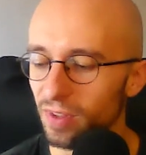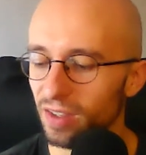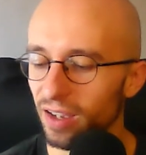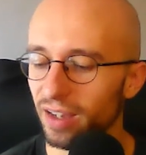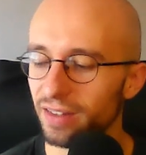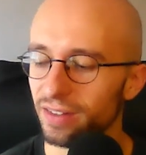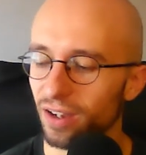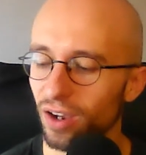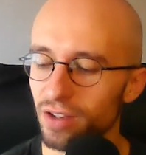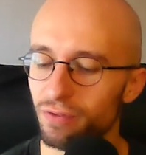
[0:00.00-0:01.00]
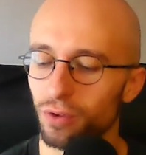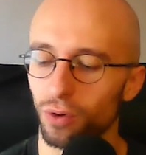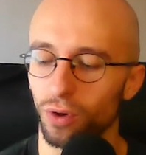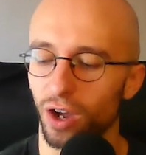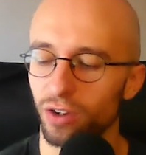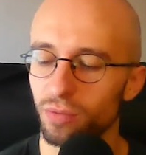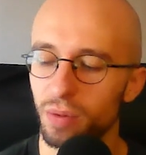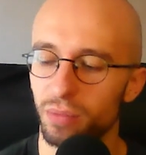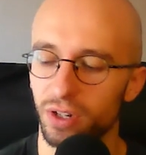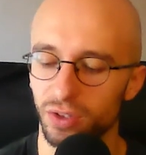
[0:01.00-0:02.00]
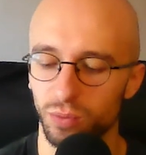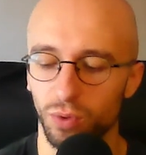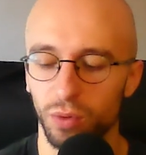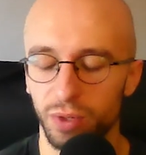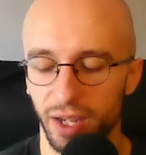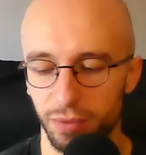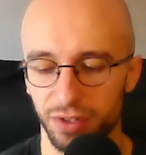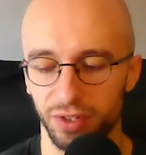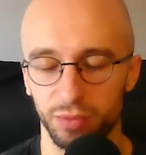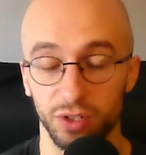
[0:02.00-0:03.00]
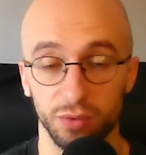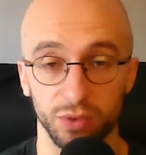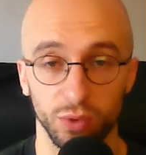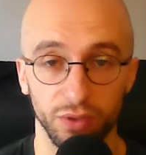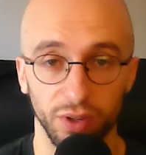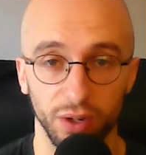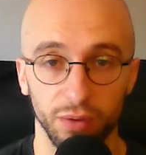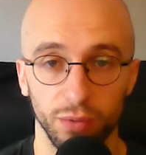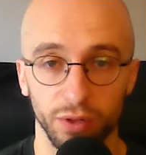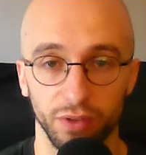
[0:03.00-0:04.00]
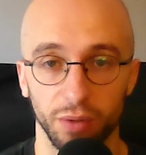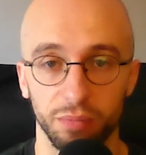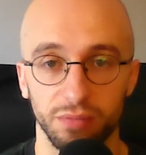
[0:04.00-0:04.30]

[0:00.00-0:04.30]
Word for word: and I thought I remember because what would happen sometimes is one of our one of our